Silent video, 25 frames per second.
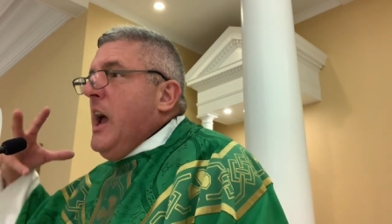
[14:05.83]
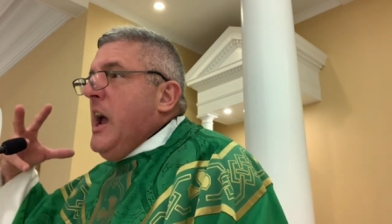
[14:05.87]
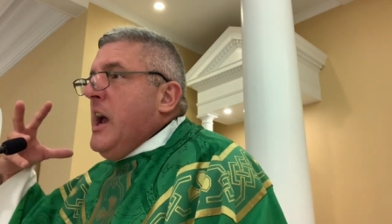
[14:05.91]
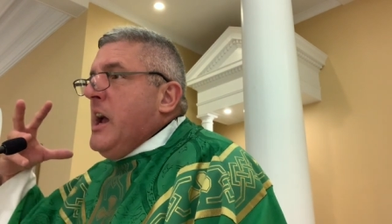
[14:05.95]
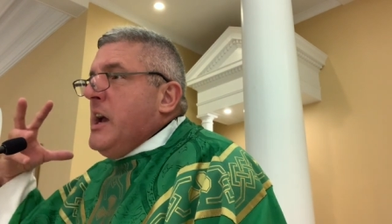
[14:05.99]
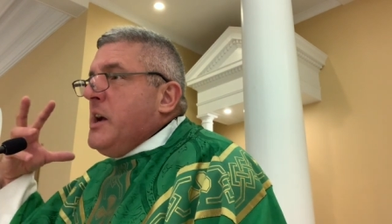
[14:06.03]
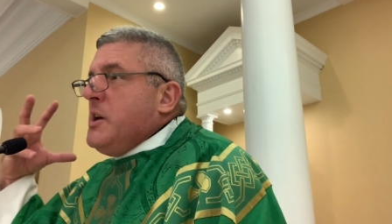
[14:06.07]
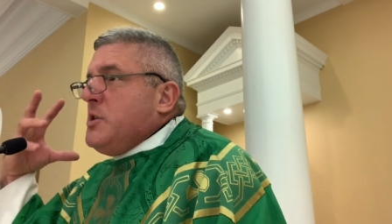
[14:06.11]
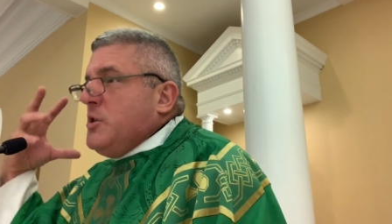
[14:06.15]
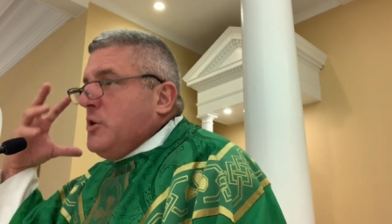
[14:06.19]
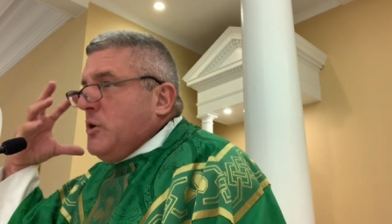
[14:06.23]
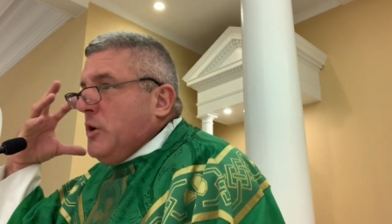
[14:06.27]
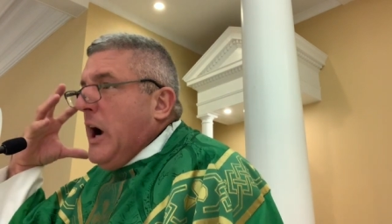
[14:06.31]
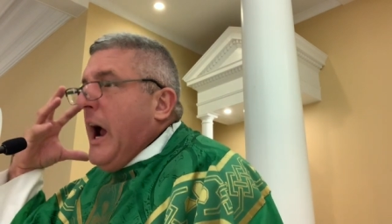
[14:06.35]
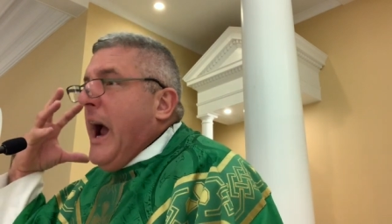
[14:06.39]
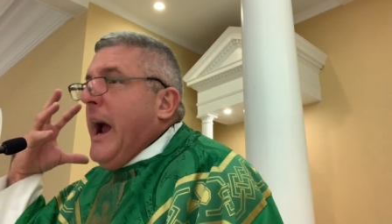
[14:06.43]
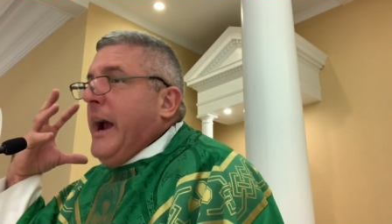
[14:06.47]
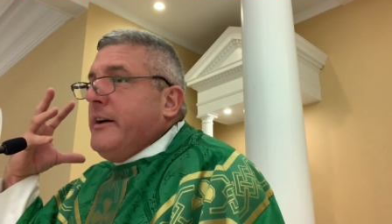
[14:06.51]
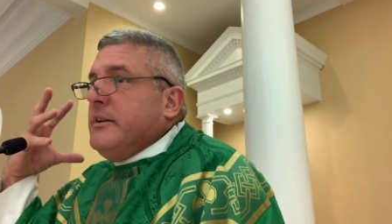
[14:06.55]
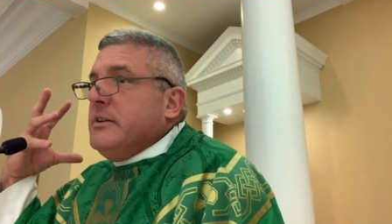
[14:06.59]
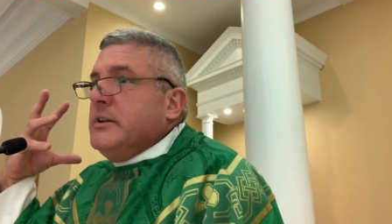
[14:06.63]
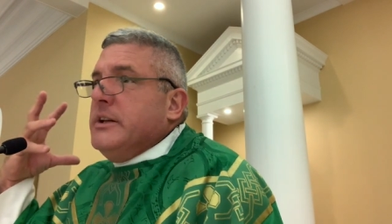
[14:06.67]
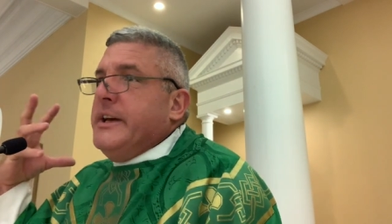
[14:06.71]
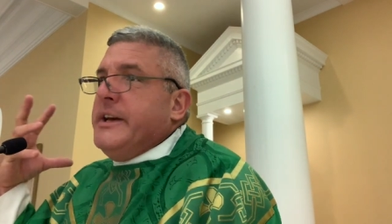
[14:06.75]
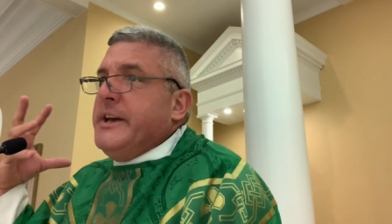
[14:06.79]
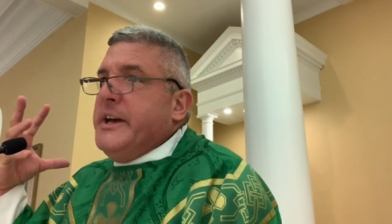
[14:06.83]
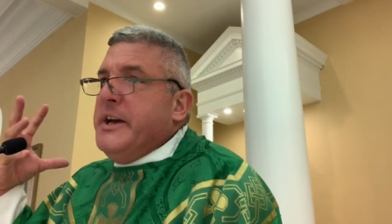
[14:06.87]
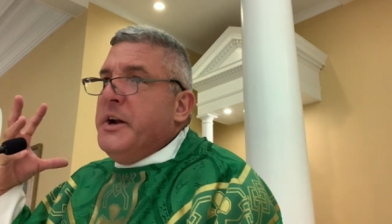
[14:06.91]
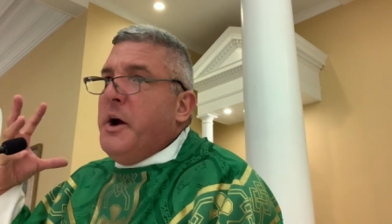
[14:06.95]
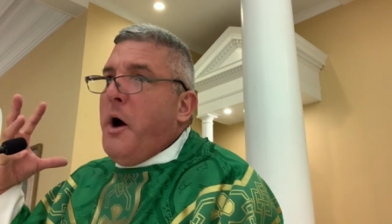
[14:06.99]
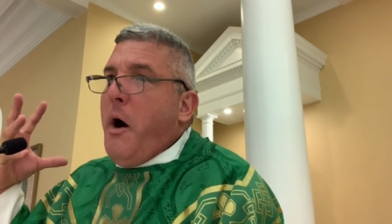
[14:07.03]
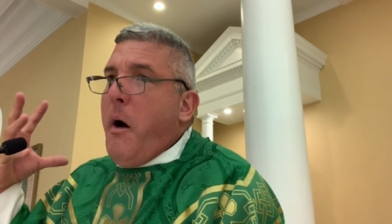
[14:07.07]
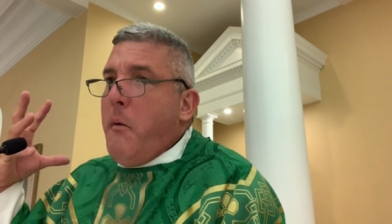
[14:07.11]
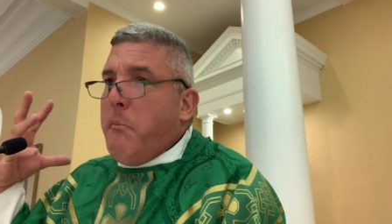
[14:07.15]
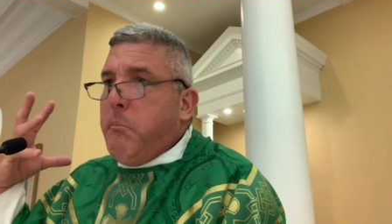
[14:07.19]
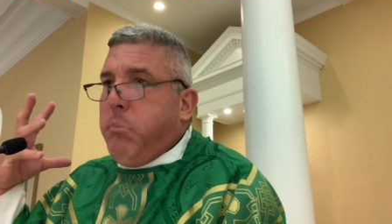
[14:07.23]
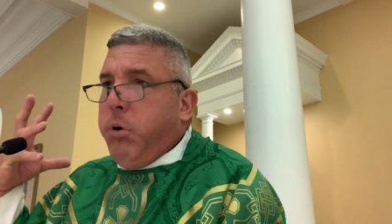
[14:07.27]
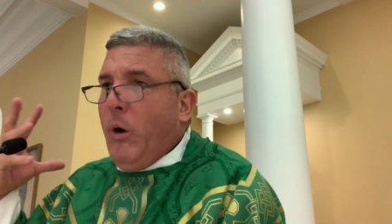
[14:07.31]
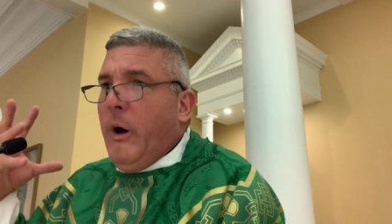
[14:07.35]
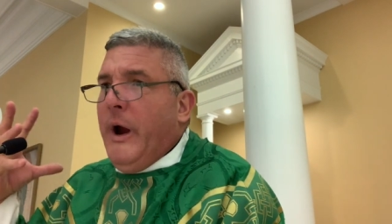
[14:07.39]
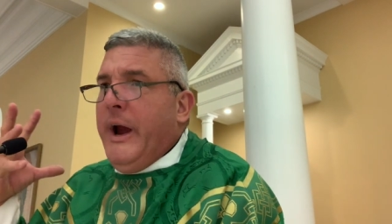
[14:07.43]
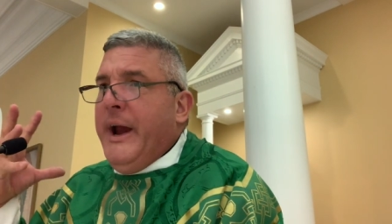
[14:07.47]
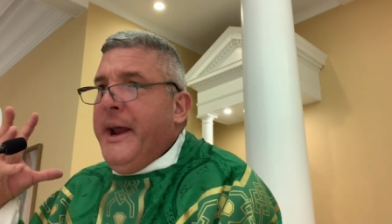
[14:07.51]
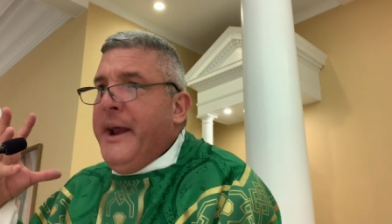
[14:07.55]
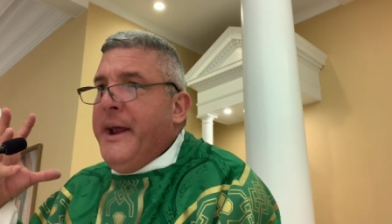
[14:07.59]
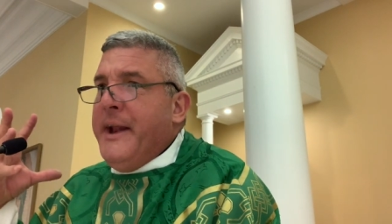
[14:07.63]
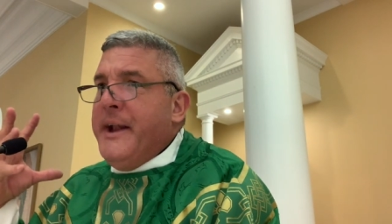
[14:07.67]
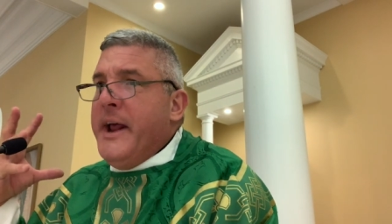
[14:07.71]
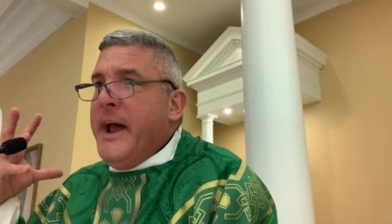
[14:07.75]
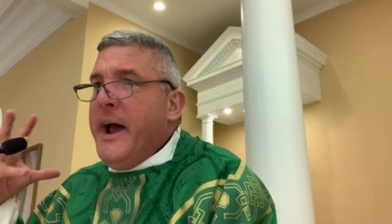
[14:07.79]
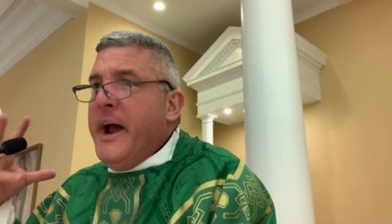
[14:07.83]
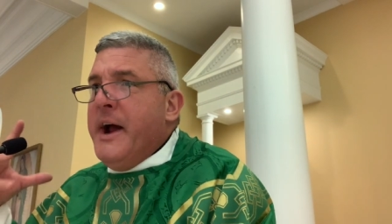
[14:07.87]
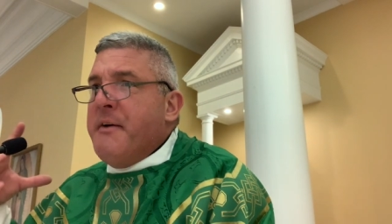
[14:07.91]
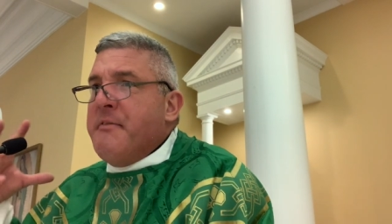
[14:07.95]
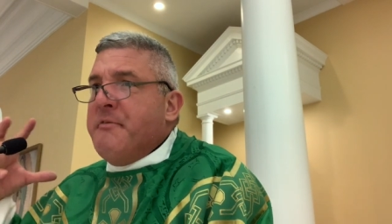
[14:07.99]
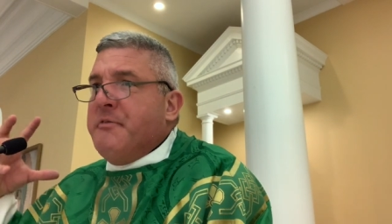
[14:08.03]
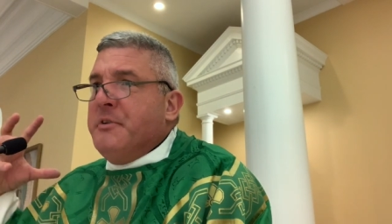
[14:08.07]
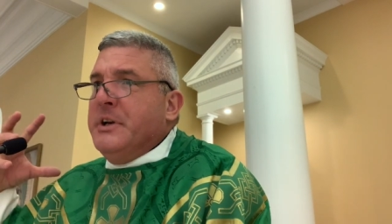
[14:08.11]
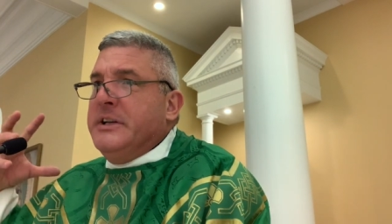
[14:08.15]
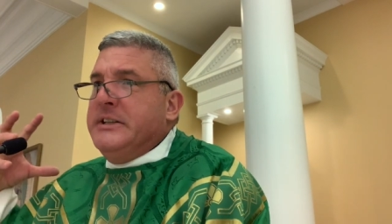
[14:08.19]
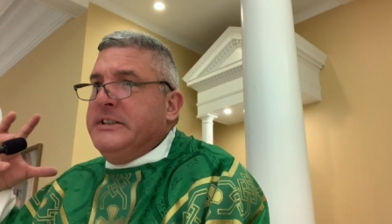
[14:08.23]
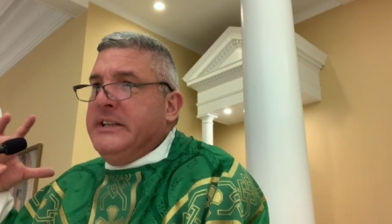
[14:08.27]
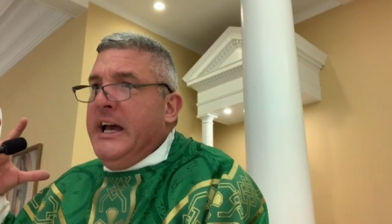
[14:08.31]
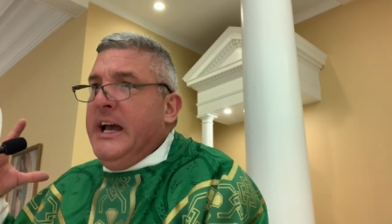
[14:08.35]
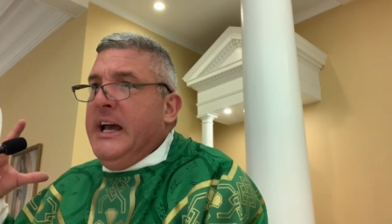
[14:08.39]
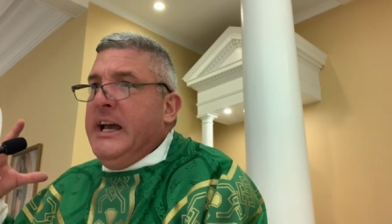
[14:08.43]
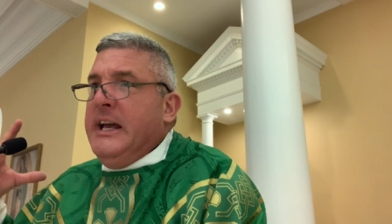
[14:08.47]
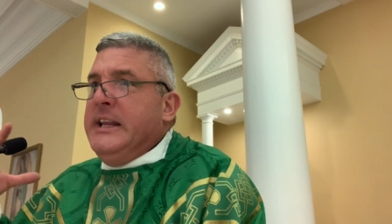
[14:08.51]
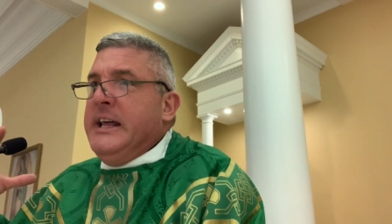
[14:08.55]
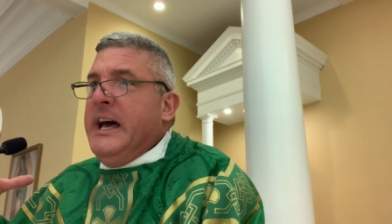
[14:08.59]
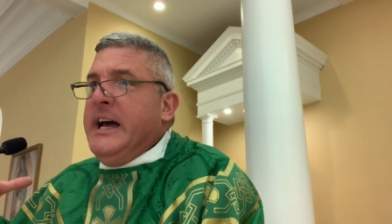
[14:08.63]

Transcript: and crackling in our brain every day.